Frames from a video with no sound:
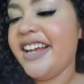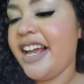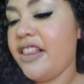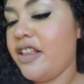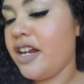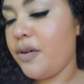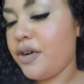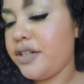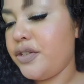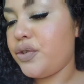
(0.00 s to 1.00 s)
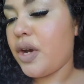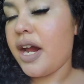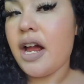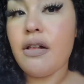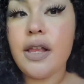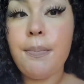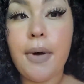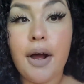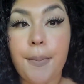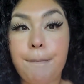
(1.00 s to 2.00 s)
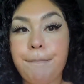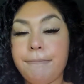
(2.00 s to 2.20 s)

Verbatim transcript: and then I wanted to try out lip balm